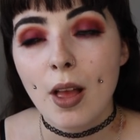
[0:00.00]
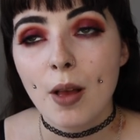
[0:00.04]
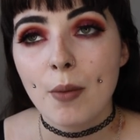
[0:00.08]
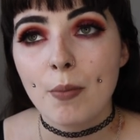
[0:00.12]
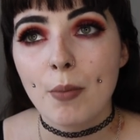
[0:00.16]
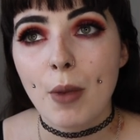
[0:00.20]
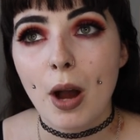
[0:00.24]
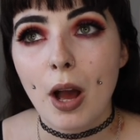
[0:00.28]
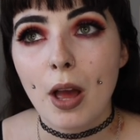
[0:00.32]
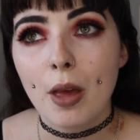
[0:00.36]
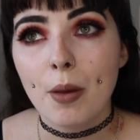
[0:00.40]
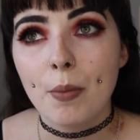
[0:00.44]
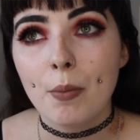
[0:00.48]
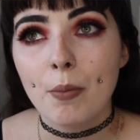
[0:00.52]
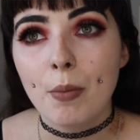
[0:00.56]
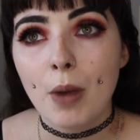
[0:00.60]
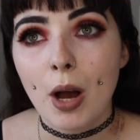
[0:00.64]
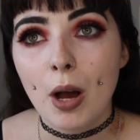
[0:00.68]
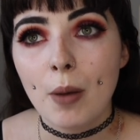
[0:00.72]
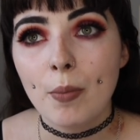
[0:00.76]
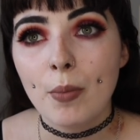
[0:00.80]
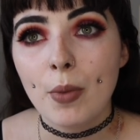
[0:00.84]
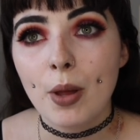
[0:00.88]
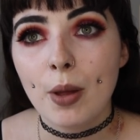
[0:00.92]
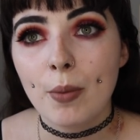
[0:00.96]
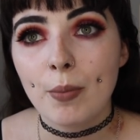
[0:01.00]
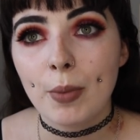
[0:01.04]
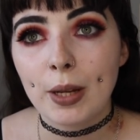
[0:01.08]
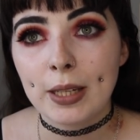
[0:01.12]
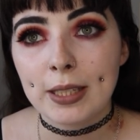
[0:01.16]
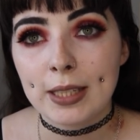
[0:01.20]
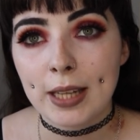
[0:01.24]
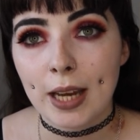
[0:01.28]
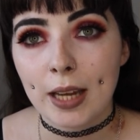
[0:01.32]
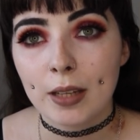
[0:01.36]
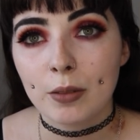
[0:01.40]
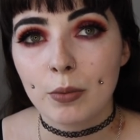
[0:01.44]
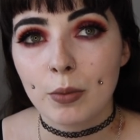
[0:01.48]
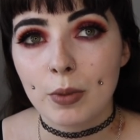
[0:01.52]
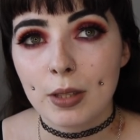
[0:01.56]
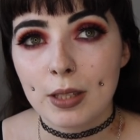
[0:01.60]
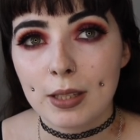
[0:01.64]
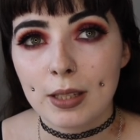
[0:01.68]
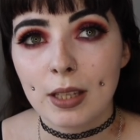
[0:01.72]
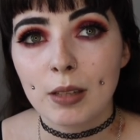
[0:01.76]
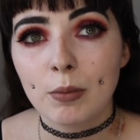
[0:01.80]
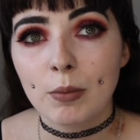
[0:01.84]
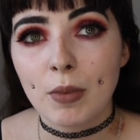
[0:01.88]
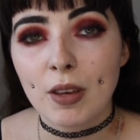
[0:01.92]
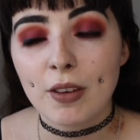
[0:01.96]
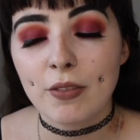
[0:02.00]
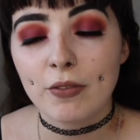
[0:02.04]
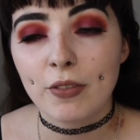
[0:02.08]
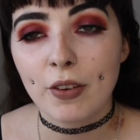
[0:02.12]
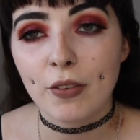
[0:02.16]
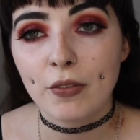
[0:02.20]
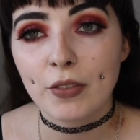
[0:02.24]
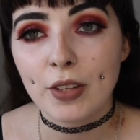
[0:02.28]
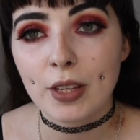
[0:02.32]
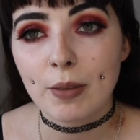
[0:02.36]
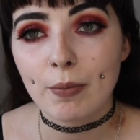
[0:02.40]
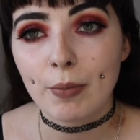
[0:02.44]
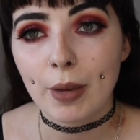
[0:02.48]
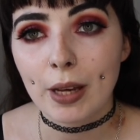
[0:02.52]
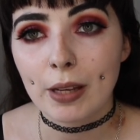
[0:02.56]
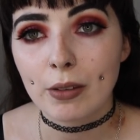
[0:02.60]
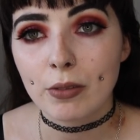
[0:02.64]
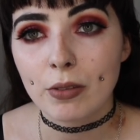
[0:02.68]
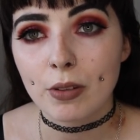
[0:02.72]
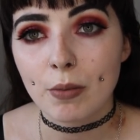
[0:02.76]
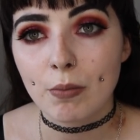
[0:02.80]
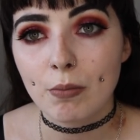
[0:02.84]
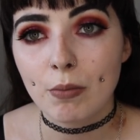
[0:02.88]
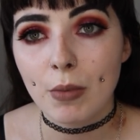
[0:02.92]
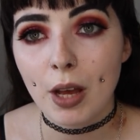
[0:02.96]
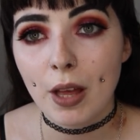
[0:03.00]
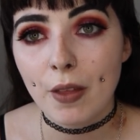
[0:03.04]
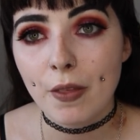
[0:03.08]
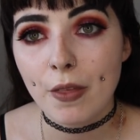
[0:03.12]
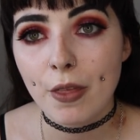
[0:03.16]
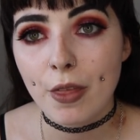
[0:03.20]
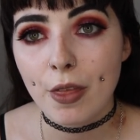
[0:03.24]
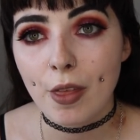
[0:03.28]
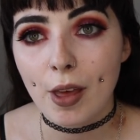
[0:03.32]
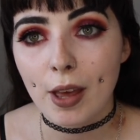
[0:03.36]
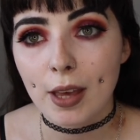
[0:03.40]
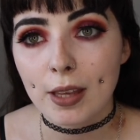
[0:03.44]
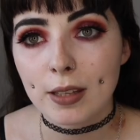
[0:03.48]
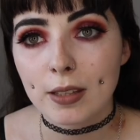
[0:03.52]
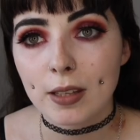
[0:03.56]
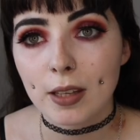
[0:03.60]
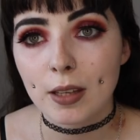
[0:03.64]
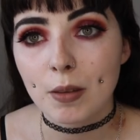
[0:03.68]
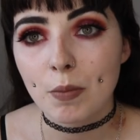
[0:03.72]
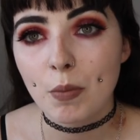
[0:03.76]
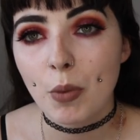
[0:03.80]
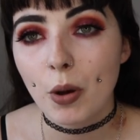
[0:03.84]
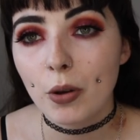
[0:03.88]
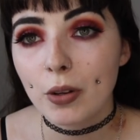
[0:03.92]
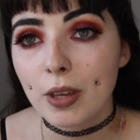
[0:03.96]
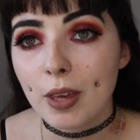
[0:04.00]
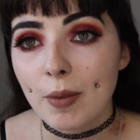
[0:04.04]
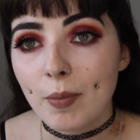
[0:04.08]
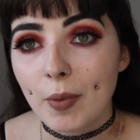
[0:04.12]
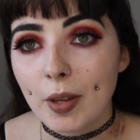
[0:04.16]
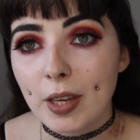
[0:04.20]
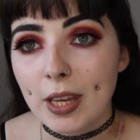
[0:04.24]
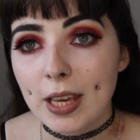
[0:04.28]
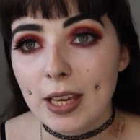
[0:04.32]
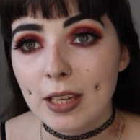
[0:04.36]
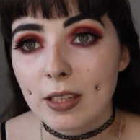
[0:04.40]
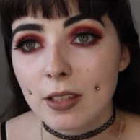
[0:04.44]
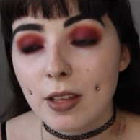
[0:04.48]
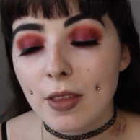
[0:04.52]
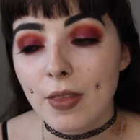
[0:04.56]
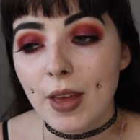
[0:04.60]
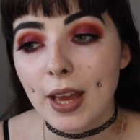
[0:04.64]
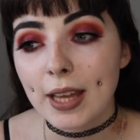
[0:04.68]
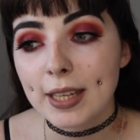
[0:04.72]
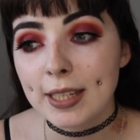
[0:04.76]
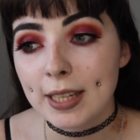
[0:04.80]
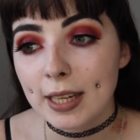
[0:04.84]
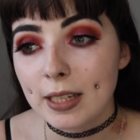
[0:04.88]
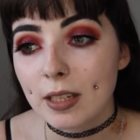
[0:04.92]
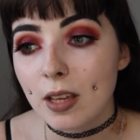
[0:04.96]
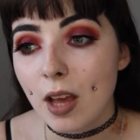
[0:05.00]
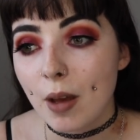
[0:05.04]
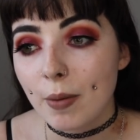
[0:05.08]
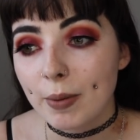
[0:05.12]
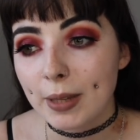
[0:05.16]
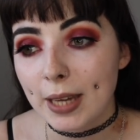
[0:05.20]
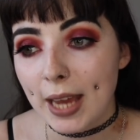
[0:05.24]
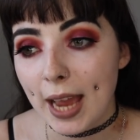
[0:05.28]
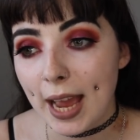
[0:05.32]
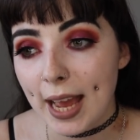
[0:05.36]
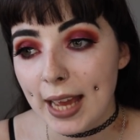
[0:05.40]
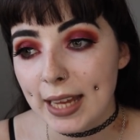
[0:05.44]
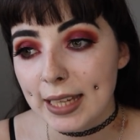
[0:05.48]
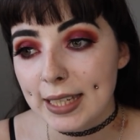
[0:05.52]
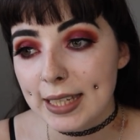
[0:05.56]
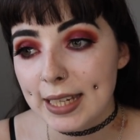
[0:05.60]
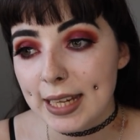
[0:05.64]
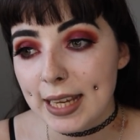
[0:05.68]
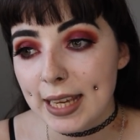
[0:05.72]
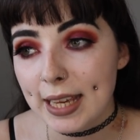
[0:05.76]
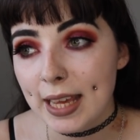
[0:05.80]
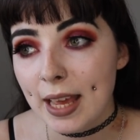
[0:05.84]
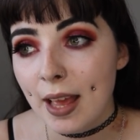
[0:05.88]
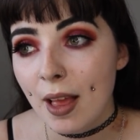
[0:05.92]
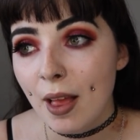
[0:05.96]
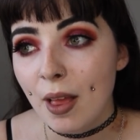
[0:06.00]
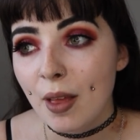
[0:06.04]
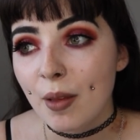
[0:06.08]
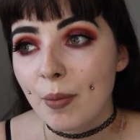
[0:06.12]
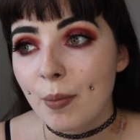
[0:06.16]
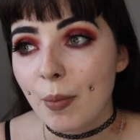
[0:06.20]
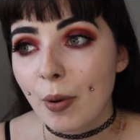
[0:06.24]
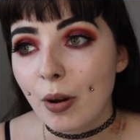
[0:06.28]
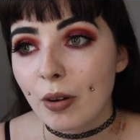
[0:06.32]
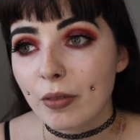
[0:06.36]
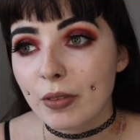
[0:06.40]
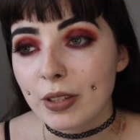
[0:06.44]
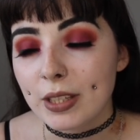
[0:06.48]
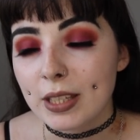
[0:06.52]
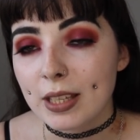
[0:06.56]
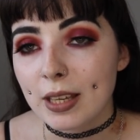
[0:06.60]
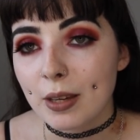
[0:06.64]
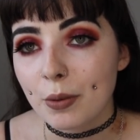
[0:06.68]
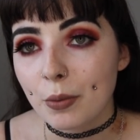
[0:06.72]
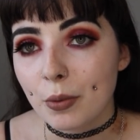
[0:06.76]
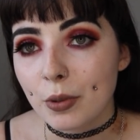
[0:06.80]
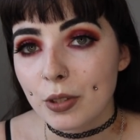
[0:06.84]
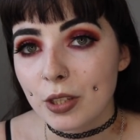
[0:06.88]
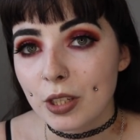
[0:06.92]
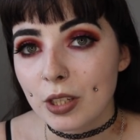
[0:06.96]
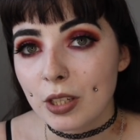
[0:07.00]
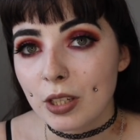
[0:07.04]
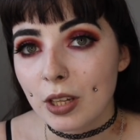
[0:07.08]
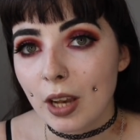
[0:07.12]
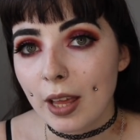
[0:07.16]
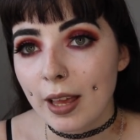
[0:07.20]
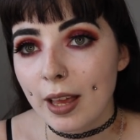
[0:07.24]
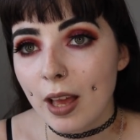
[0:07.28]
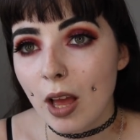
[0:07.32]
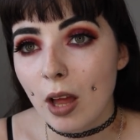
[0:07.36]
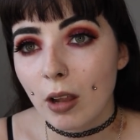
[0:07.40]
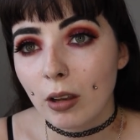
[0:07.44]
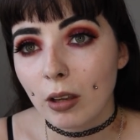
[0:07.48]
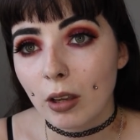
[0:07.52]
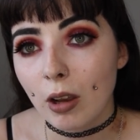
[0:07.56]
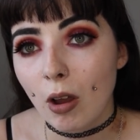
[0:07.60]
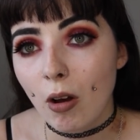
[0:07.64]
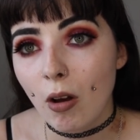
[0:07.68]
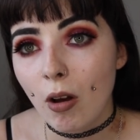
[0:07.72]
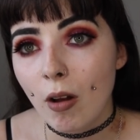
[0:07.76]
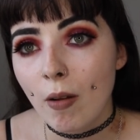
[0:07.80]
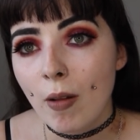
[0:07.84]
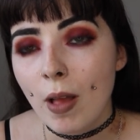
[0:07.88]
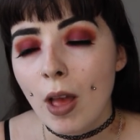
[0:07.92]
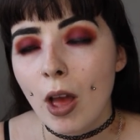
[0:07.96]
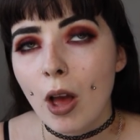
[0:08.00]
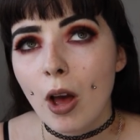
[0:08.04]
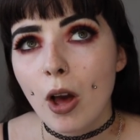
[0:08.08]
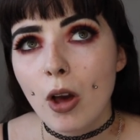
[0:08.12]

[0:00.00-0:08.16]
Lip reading: My mum and my dad would send me £15 a month as like pocket money, so that did come in handy, but obviously it wasn't like a lot.